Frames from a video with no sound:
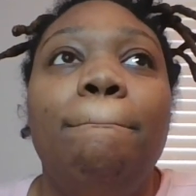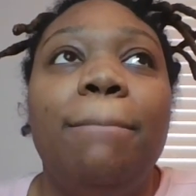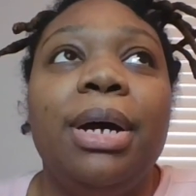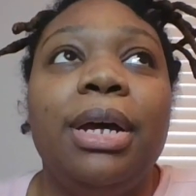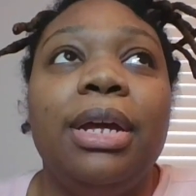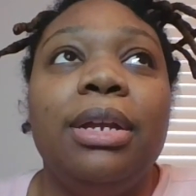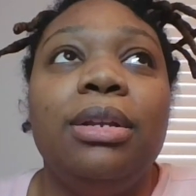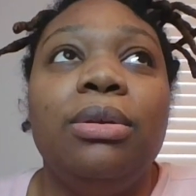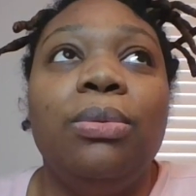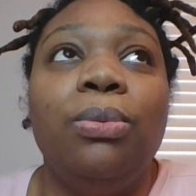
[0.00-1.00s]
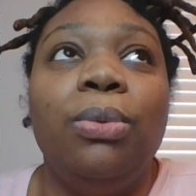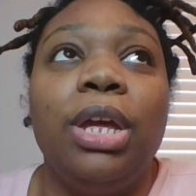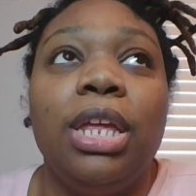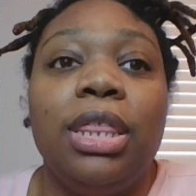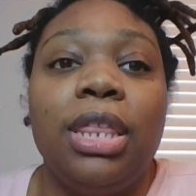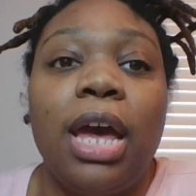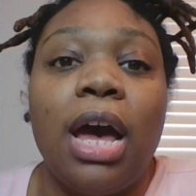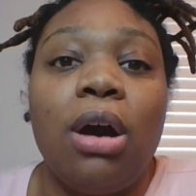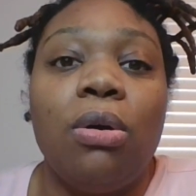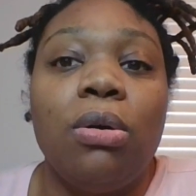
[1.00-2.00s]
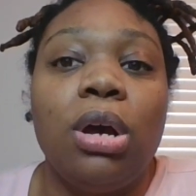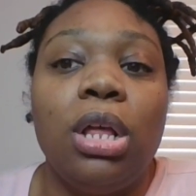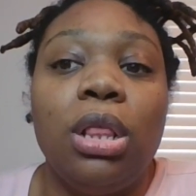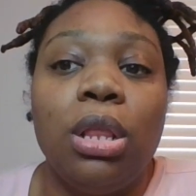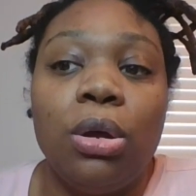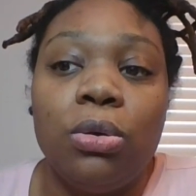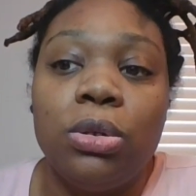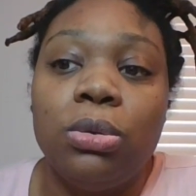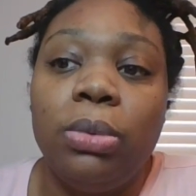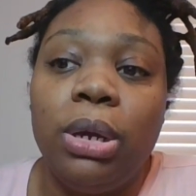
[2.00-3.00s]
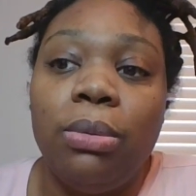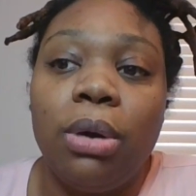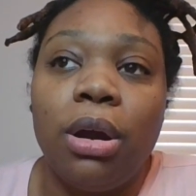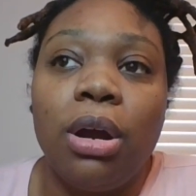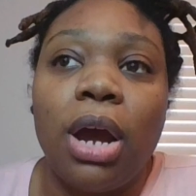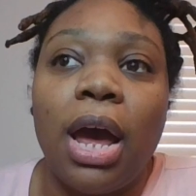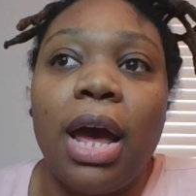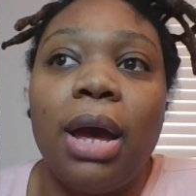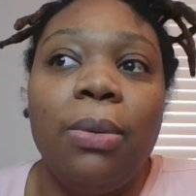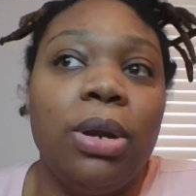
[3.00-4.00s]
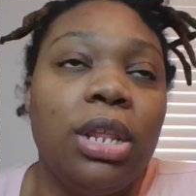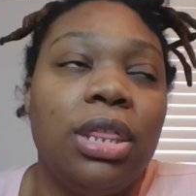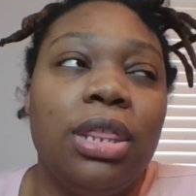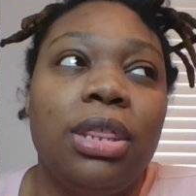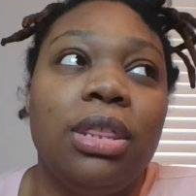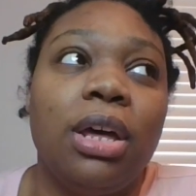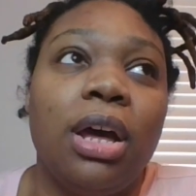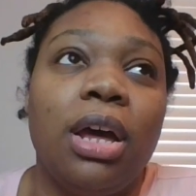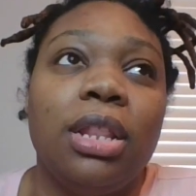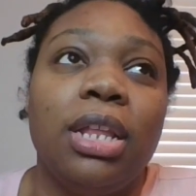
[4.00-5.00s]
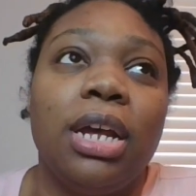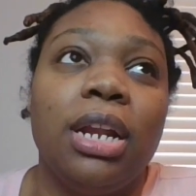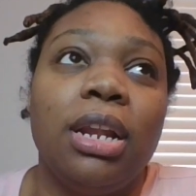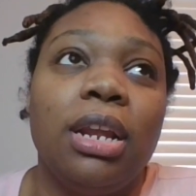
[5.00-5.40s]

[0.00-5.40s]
but with how close we were, I would have thought that